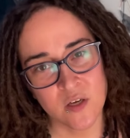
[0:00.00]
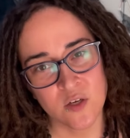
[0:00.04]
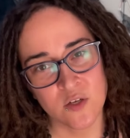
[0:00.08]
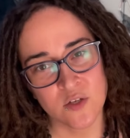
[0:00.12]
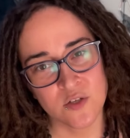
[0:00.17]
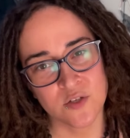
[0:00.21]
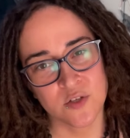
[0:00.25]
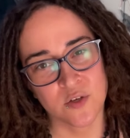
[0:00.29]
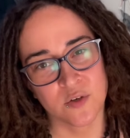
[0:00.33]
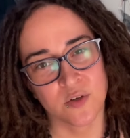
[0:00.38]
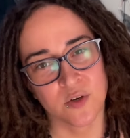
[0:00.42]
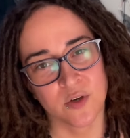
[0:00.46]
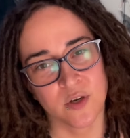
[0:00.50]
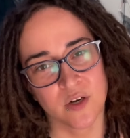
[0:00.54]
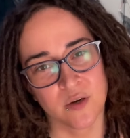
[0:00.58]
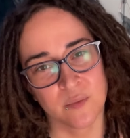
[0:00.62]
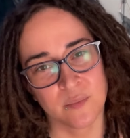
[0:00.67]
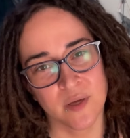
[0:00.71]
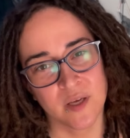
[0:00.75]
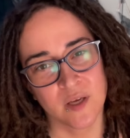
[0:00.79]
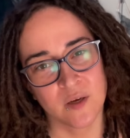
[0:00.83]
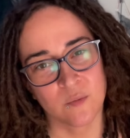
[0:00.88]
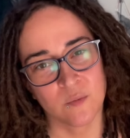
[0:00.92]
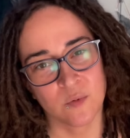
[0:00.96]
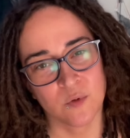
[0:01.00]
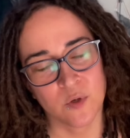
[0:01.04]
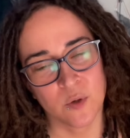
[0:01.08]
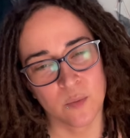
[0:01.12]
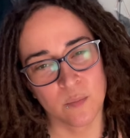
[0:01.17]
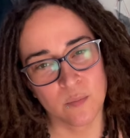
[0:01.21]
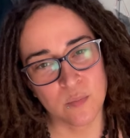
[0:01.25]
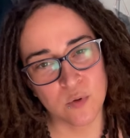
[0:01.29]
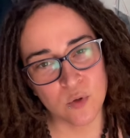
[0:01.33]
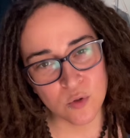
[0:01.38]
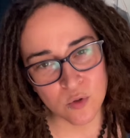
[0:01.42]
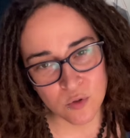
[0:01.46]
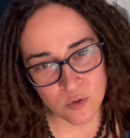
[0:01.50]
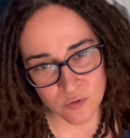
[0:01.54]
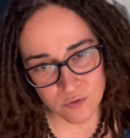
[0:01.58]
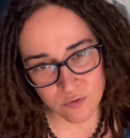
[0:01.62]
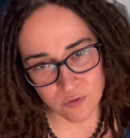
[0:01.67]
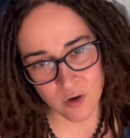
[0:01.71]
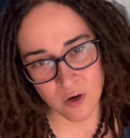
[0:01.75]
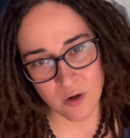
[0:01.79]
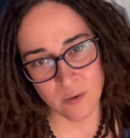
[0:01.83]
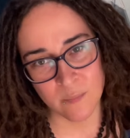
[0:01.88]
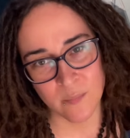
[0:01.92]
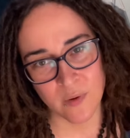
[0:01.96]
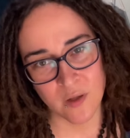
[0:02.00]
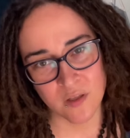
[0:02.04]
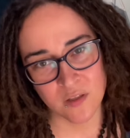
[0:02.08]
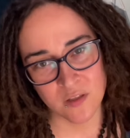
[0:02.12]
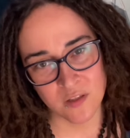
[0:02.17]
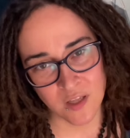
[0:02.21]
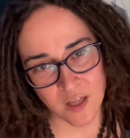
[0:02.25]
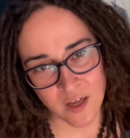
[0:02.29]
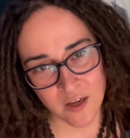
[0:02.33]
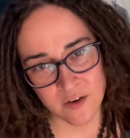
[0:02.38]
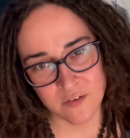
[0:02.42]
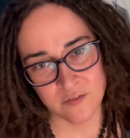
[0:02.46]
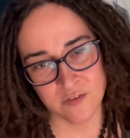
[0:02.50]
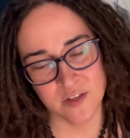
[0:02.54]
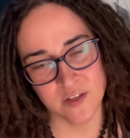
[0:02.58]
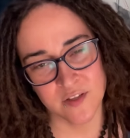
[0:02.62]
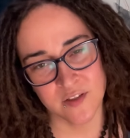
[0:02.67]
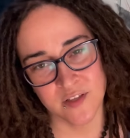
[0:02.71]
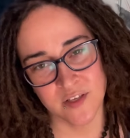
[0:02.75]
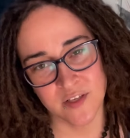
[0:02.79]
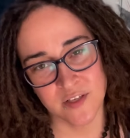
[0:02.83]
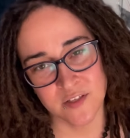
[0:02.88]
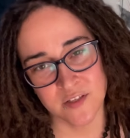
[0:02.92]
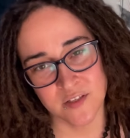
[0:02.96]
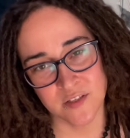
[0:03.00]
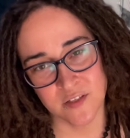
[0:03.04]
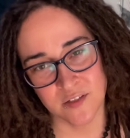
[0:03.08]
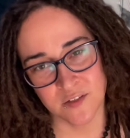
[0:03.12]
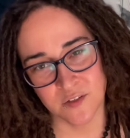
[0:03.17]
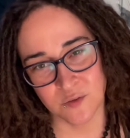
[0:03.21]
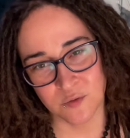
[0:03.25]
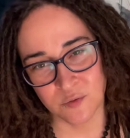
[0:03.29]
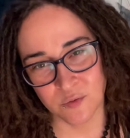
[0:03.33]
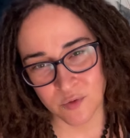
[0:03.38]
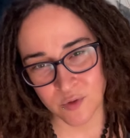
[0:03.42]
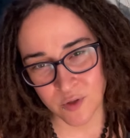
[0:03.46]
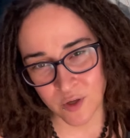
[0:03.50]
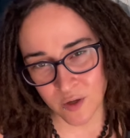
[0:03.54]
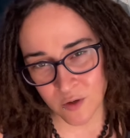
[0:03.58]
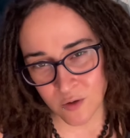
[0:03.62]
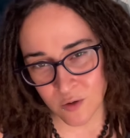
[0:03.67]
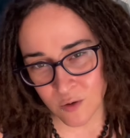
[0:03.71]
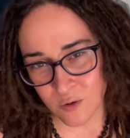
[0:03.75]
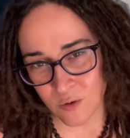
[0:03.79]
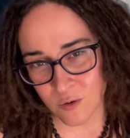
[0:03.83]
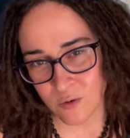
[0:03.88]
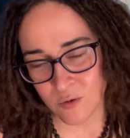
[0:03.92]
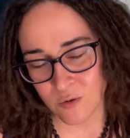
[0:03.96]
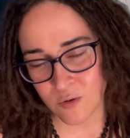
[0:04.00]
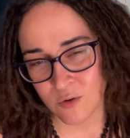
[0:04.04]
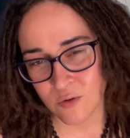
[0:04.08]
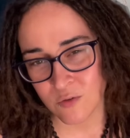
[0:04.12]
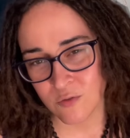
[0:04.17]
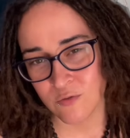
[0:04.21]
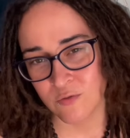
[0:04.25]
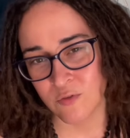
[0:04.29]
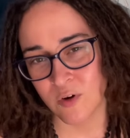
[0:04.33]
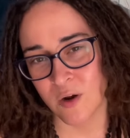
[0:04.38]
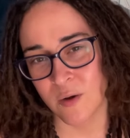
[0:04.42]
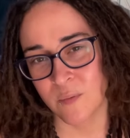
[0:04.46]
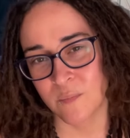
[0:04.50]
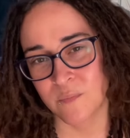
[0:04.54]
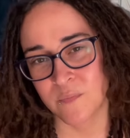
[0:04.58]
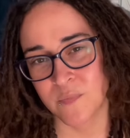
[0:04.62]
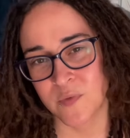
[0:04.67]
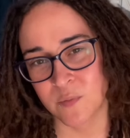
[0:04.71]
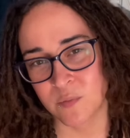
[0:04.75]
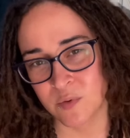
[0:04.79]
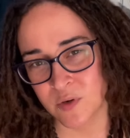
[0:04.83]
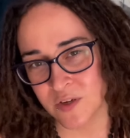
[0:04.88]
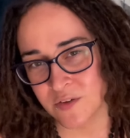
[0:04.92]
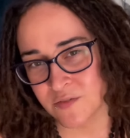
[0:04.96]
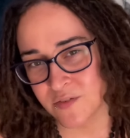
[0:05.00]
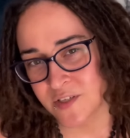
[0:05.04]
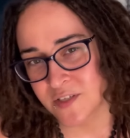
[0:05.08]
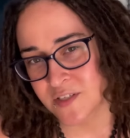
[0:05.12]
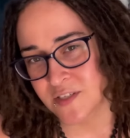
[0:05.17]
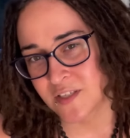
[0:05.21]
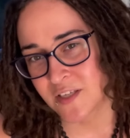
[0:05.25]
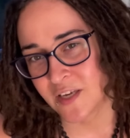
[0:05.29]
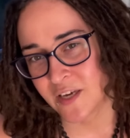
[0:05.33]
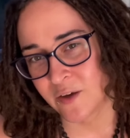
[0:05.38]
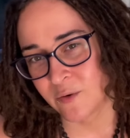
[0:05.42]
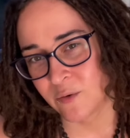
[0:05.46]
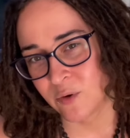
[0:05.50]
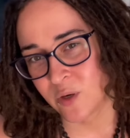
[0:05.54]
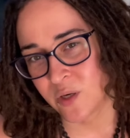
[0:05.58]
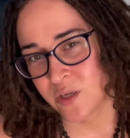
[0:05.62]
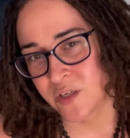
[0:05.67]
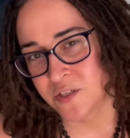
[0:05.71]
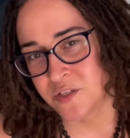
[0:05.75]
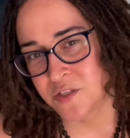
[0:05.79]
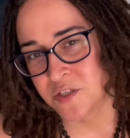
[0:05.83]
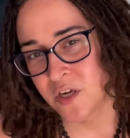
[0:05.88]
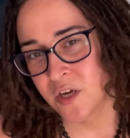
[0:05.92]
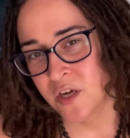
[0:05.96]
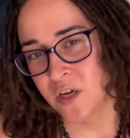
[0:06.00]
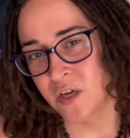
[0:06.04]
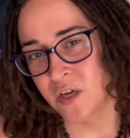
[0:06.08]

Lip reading: So you're going to be able to pull from a lot of the things that you know from the previous language